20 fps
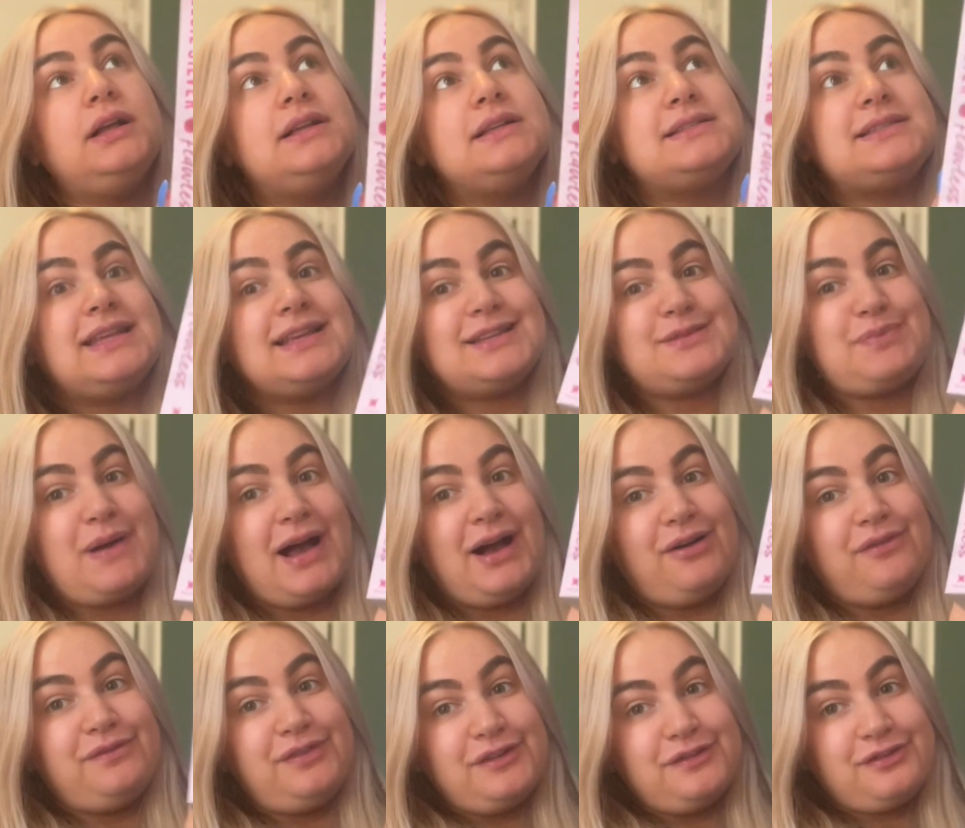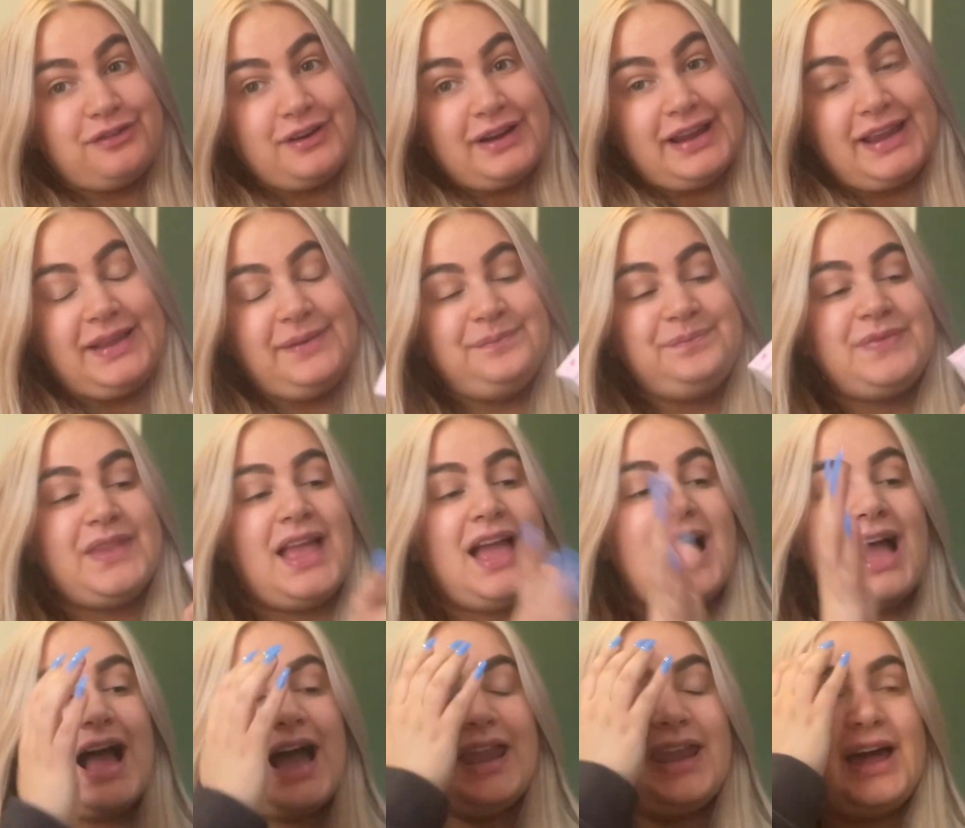£6 for free.
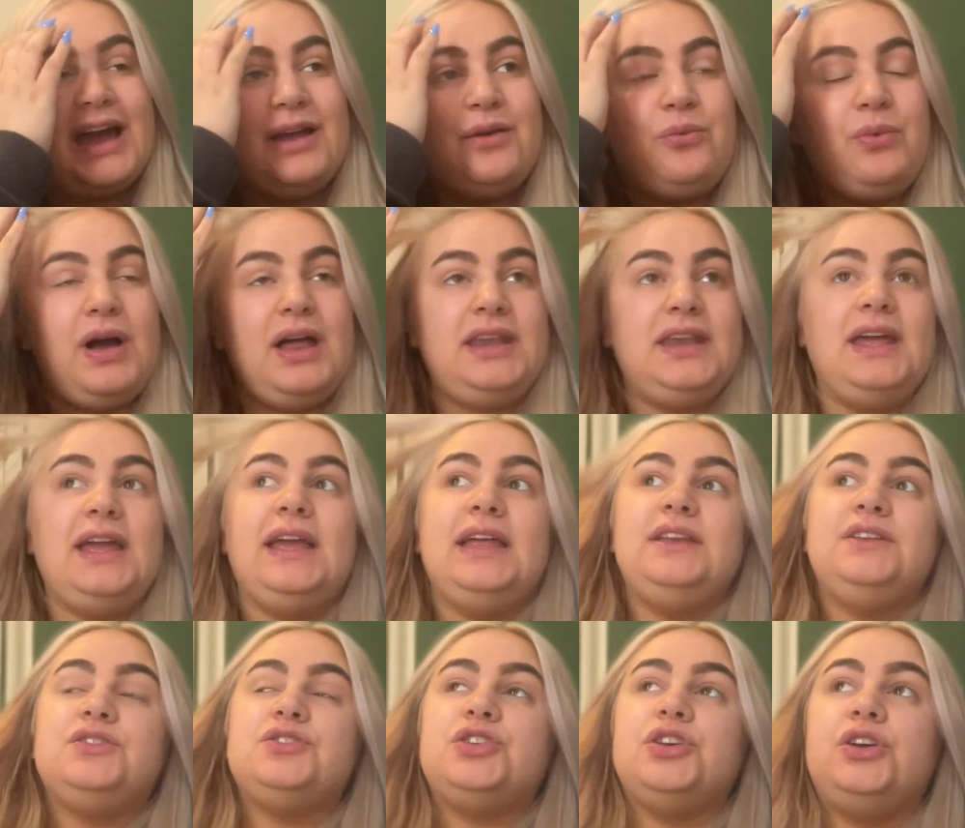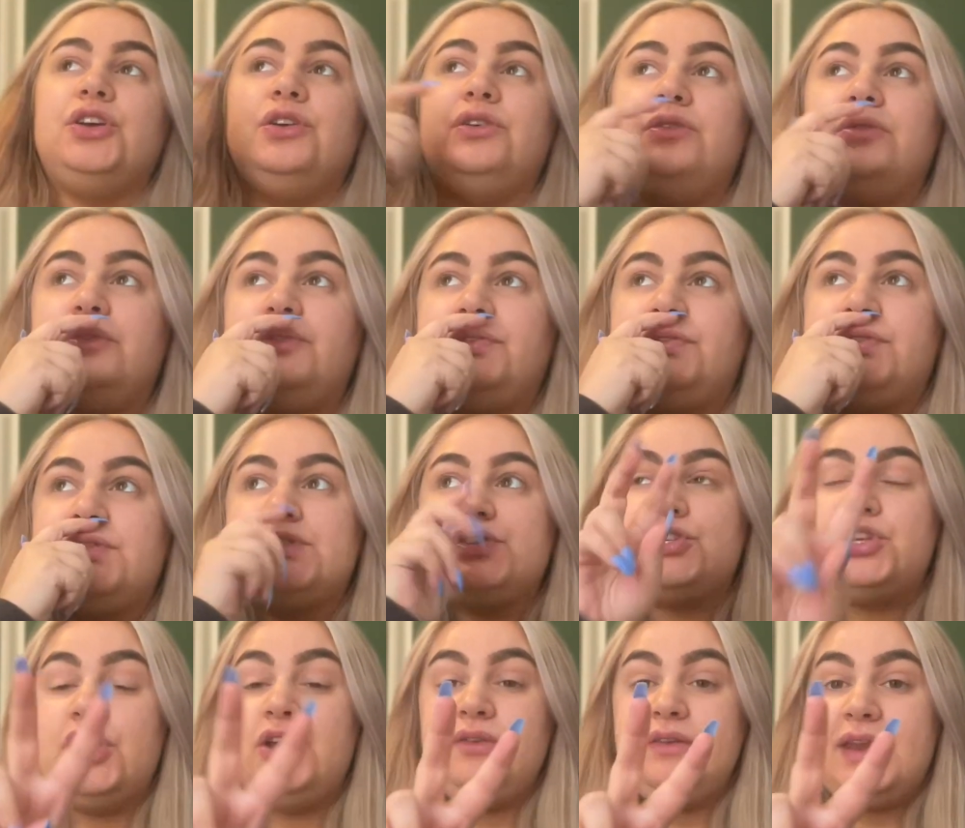And I went into
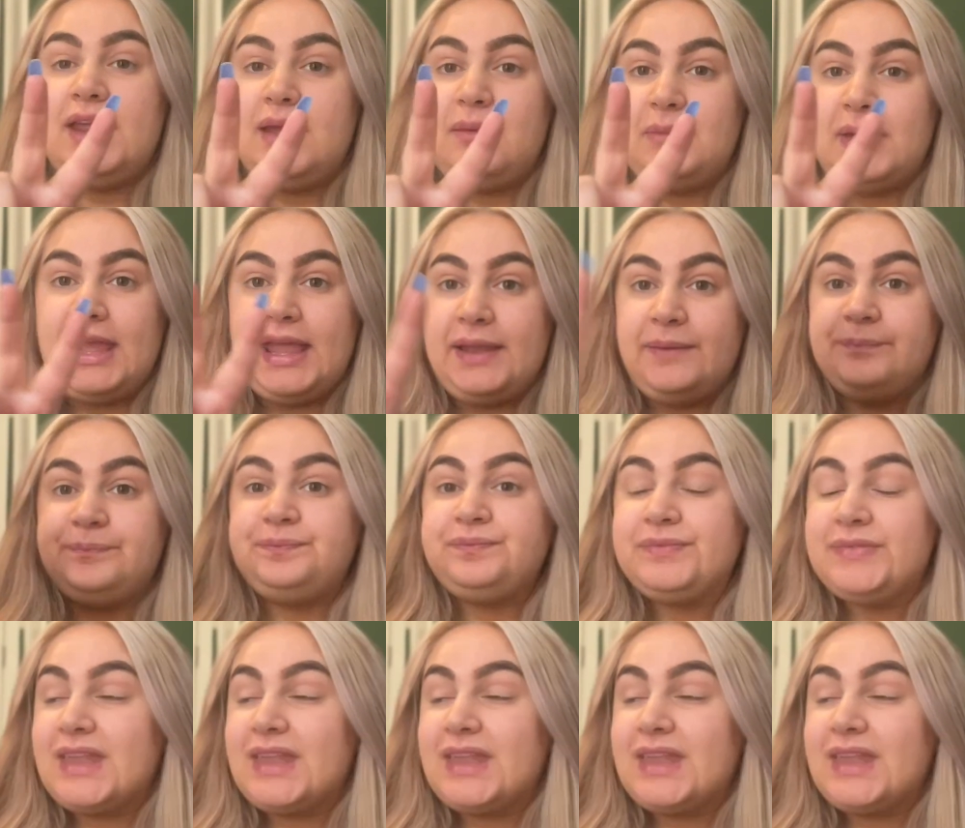two near me.